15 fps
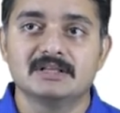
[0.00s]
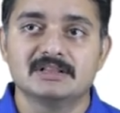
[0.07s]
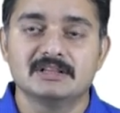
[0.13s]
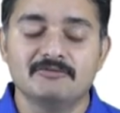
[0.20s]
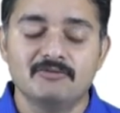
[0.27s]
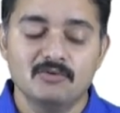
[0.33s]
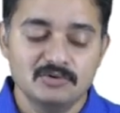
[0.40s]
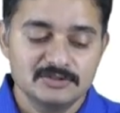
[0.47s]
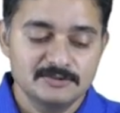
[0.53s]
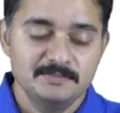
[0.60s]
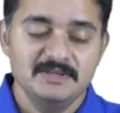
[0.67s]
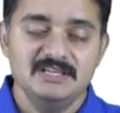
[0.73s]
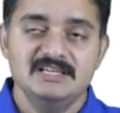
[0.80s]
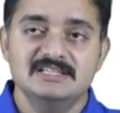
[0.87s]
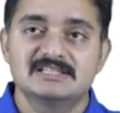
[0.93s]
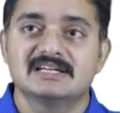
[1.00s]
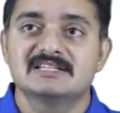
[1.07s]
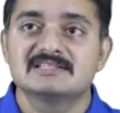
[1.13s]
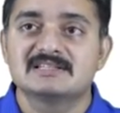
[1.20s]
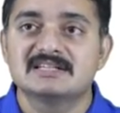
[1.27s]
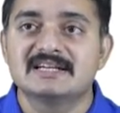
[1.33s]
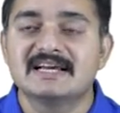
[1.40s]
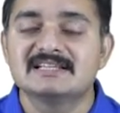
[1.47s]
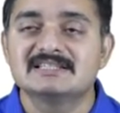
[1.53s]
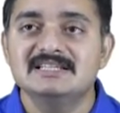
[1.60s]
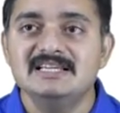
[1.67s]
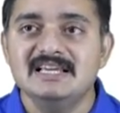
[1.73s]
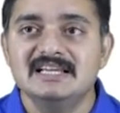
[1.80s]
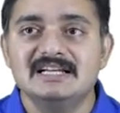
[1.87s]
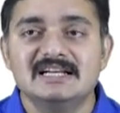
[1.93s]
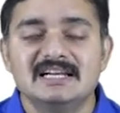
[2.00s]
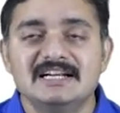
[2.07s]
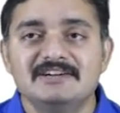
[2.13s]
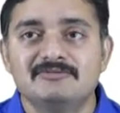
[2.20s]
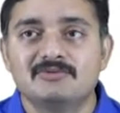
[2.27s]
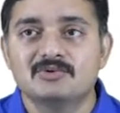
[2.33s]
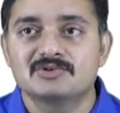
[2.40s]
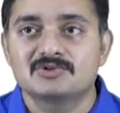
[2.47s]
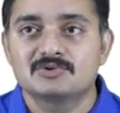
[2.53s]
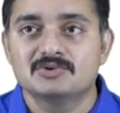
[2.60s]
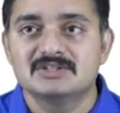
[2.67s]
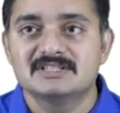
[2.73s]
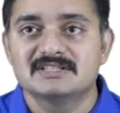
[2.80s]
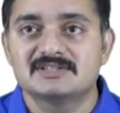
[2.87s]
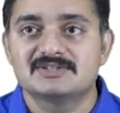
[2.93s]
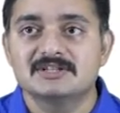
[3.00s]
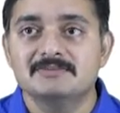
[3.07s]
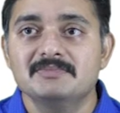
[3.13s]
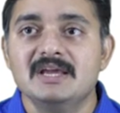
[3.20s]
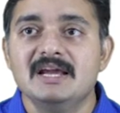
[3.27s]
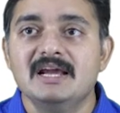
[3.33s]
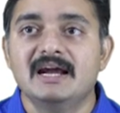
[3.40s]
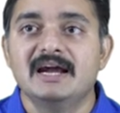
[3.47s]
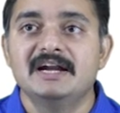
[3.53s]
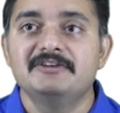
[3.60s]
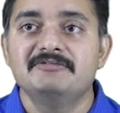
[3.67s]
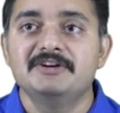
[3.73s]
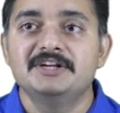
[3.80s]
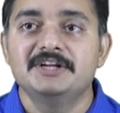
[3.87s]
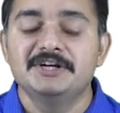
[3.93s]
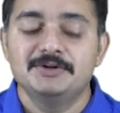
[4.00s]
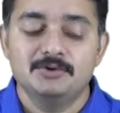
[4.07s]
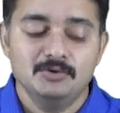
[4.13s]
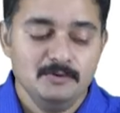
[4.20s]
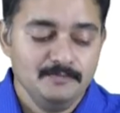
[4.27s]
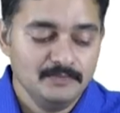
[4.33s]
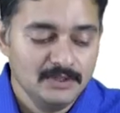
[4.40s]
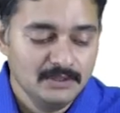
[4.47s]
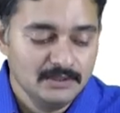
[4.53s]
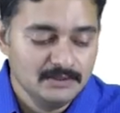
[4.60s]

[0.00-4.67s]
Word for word: The force P is considered as the inclined force to the system and we need to